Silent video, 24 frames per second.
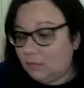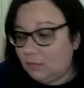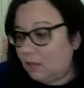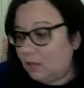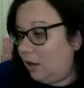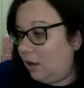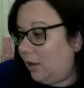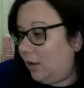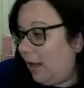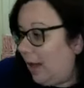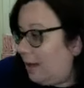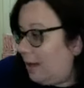
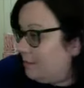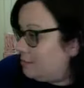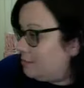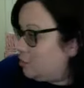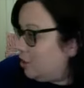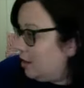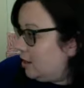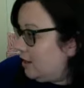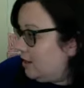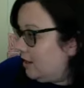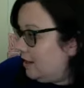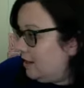okay, I'm
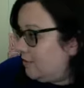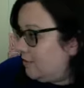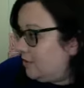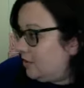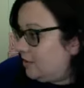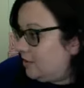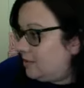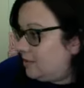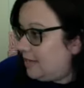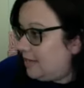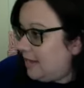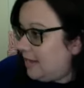trying to think if there
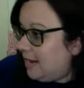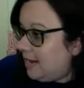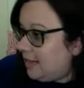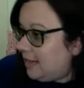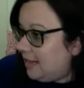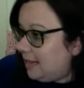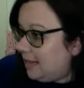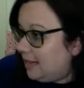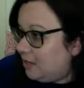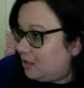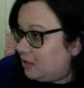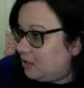was
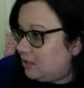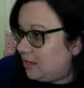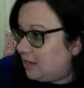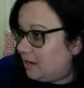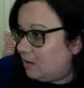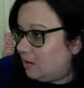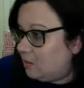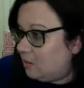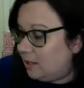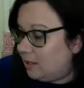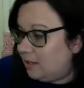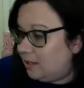anything else that
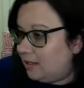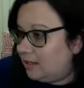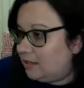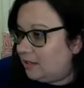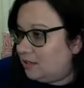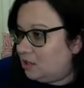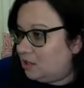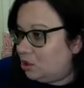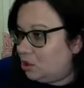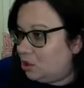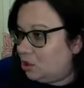I wanted